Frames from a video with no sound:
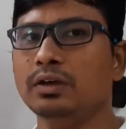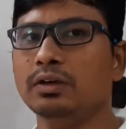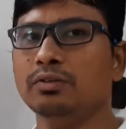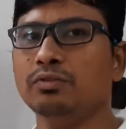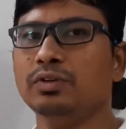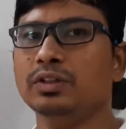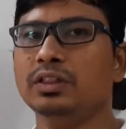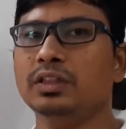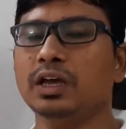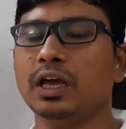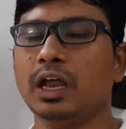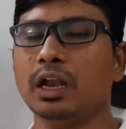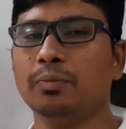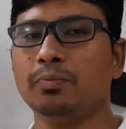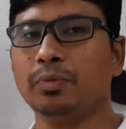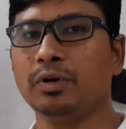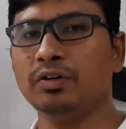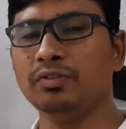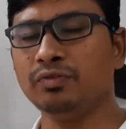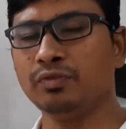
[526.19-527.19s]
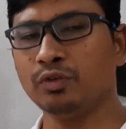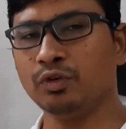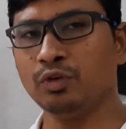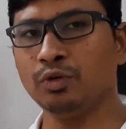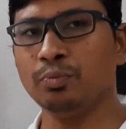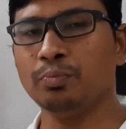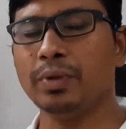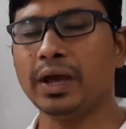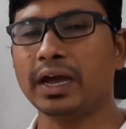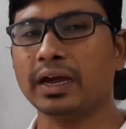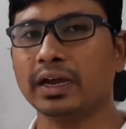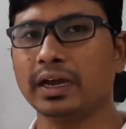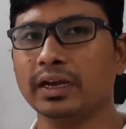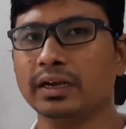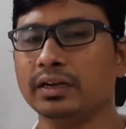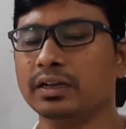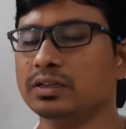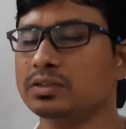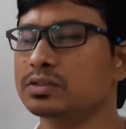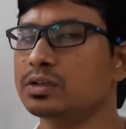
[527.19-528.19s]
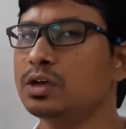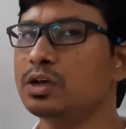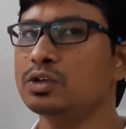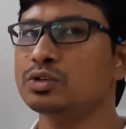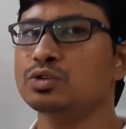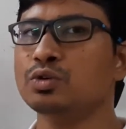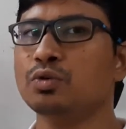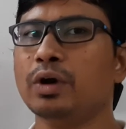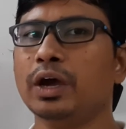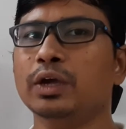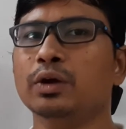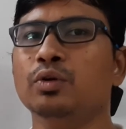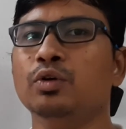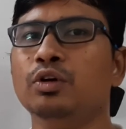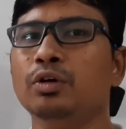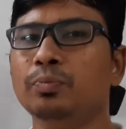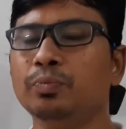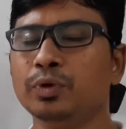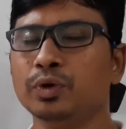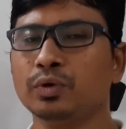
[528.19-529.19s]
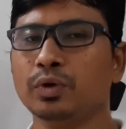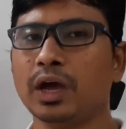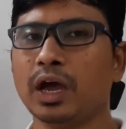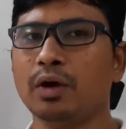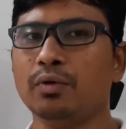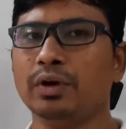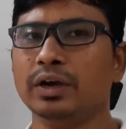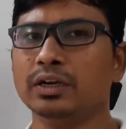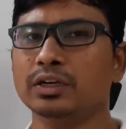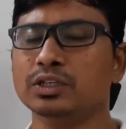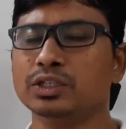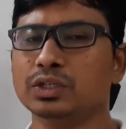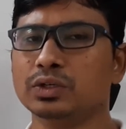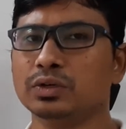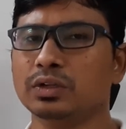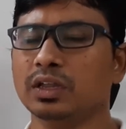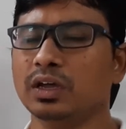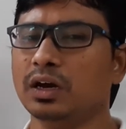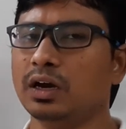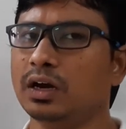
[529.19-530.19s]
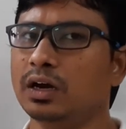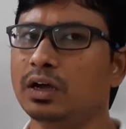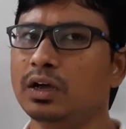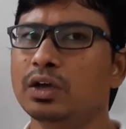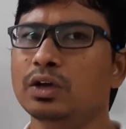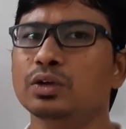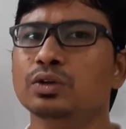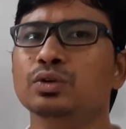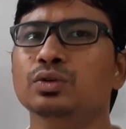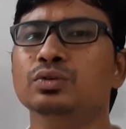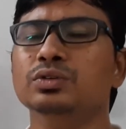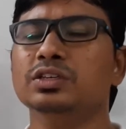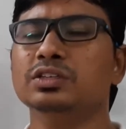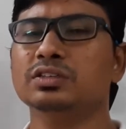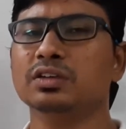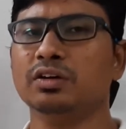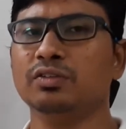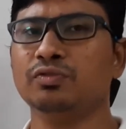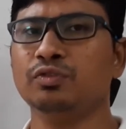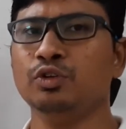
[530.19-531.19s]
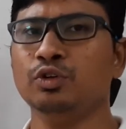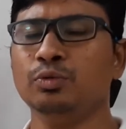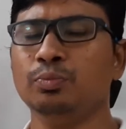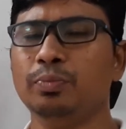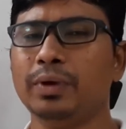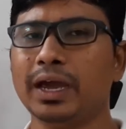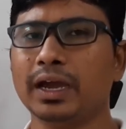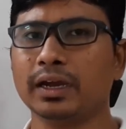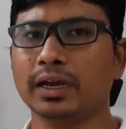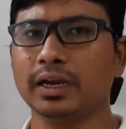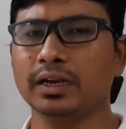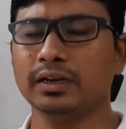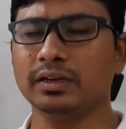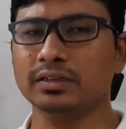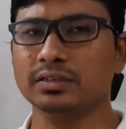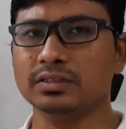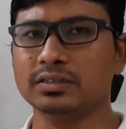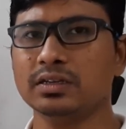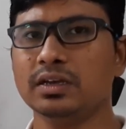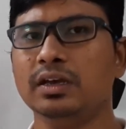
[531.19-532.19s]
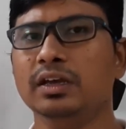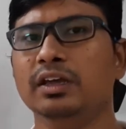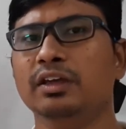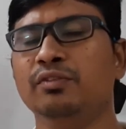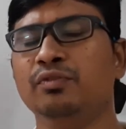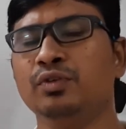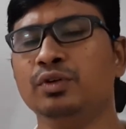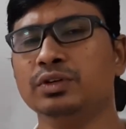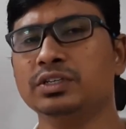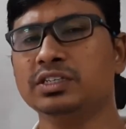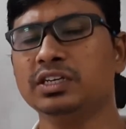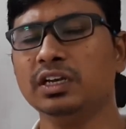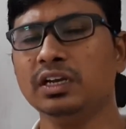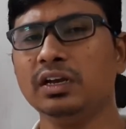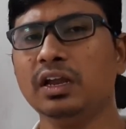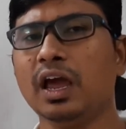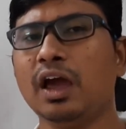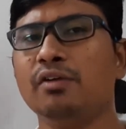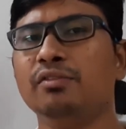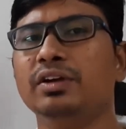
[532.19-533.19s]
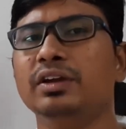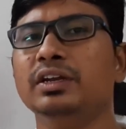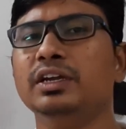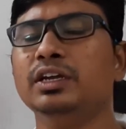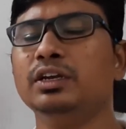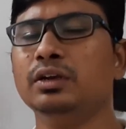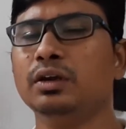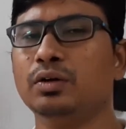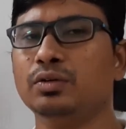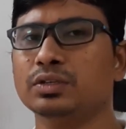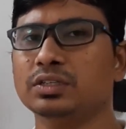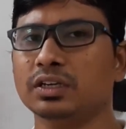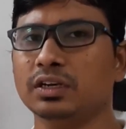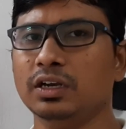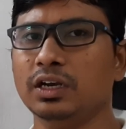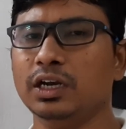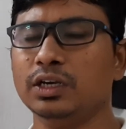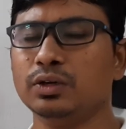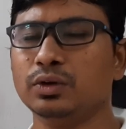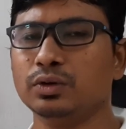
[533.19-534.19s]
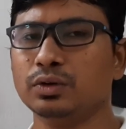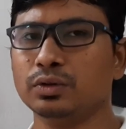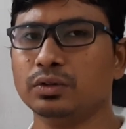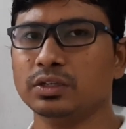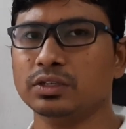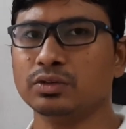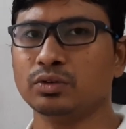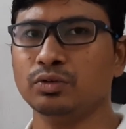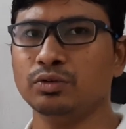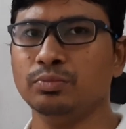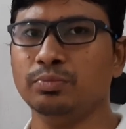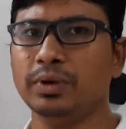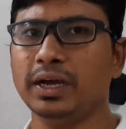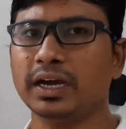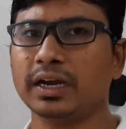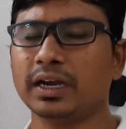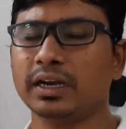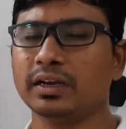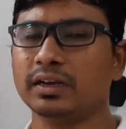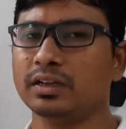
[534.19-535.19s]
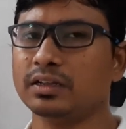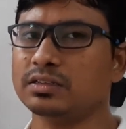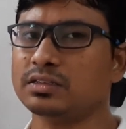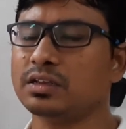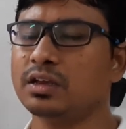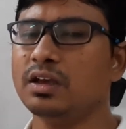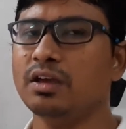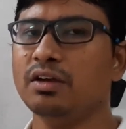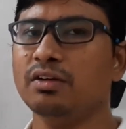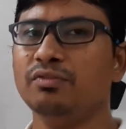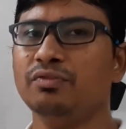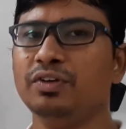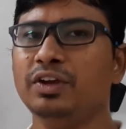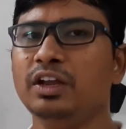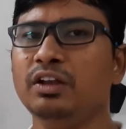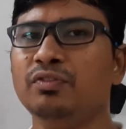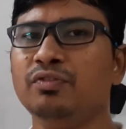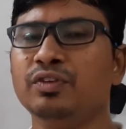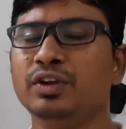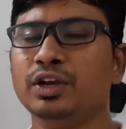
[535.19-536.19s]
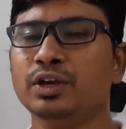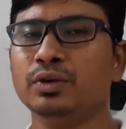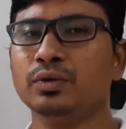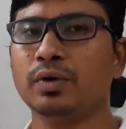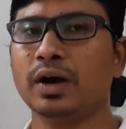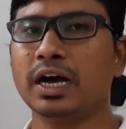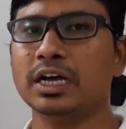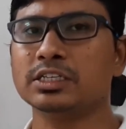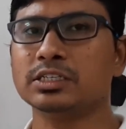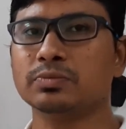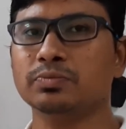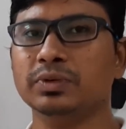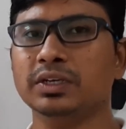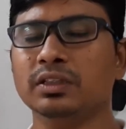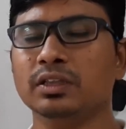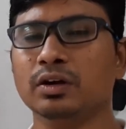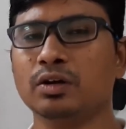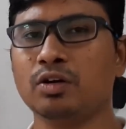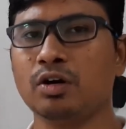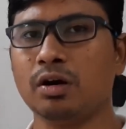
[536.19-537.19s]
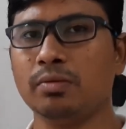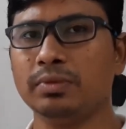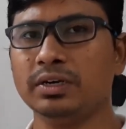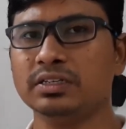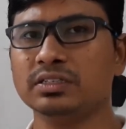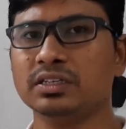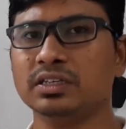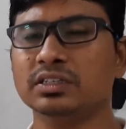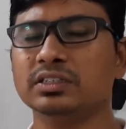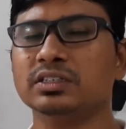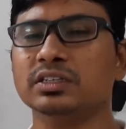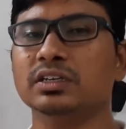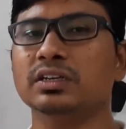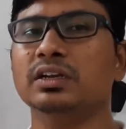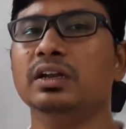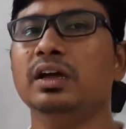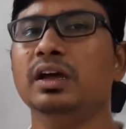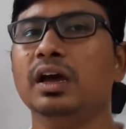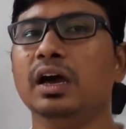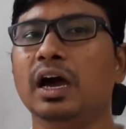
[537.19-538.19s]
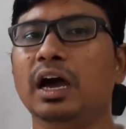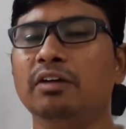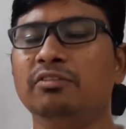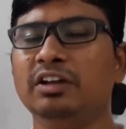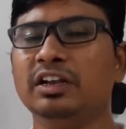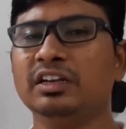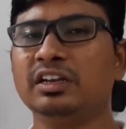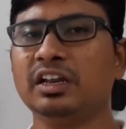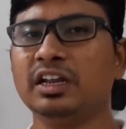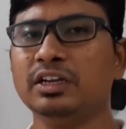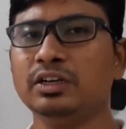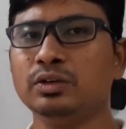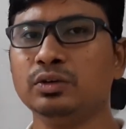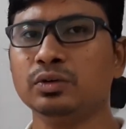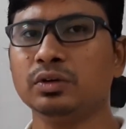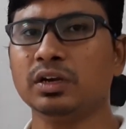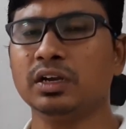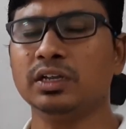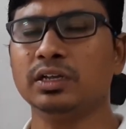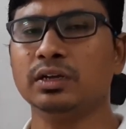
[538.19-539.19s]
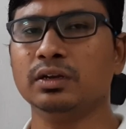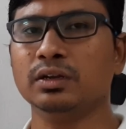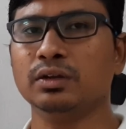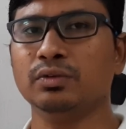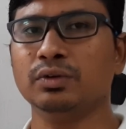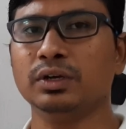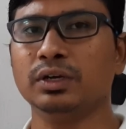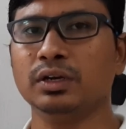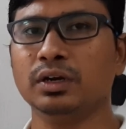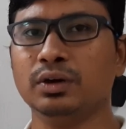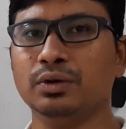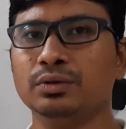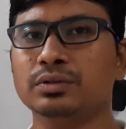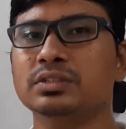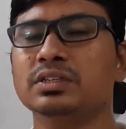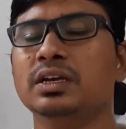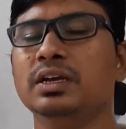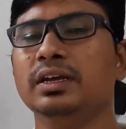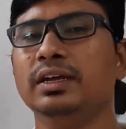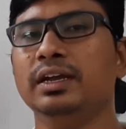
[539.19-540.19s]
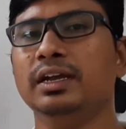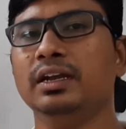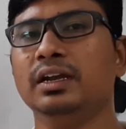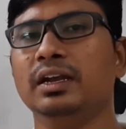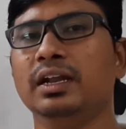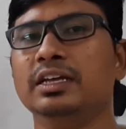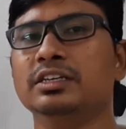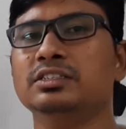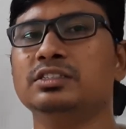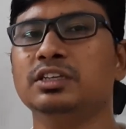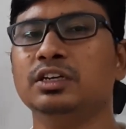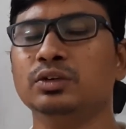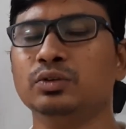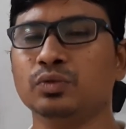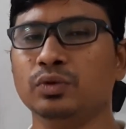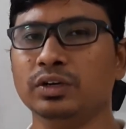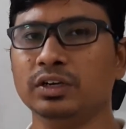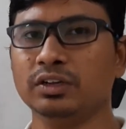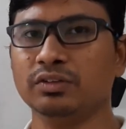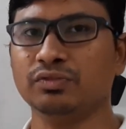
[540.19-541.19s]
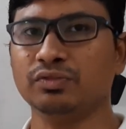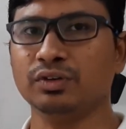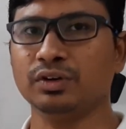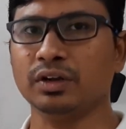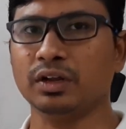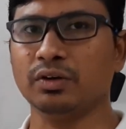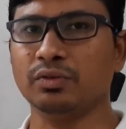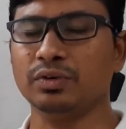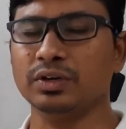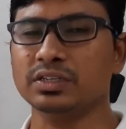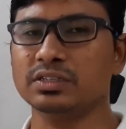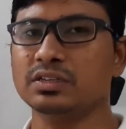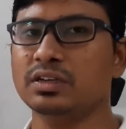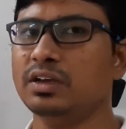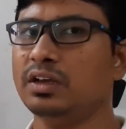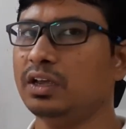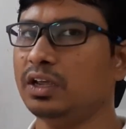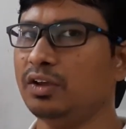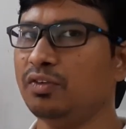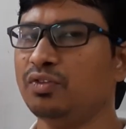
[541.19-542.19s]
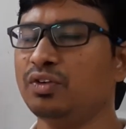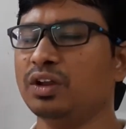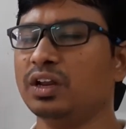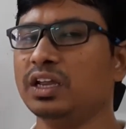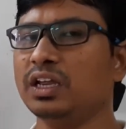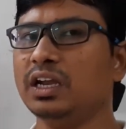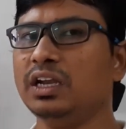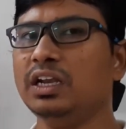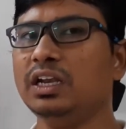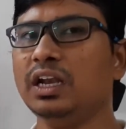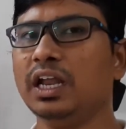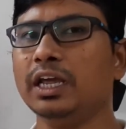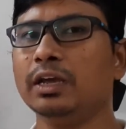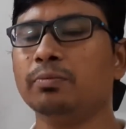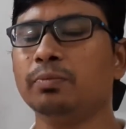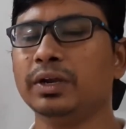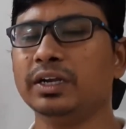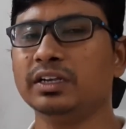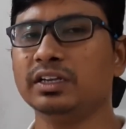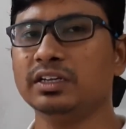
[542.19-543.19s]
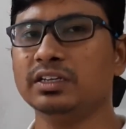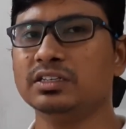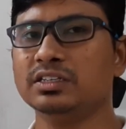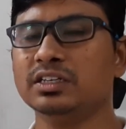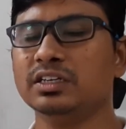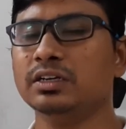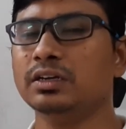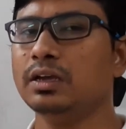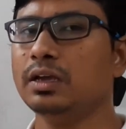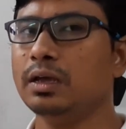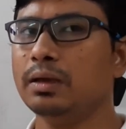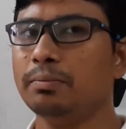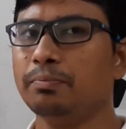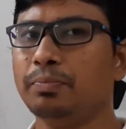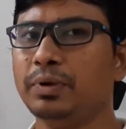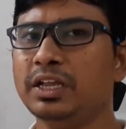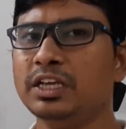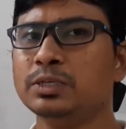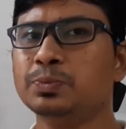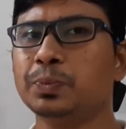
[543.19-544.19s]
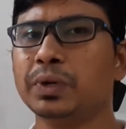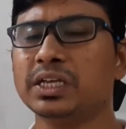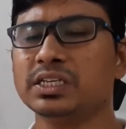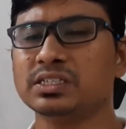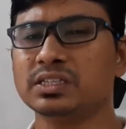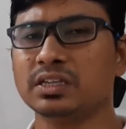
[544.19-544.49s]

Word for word: with the help of loopback address so i hope you have understood the uses of loopback address if you still have any doubts related to this loopback address feel free to ask me in the comment section i will try to clear your doubts in less than 24 hours if you really like my teaching please press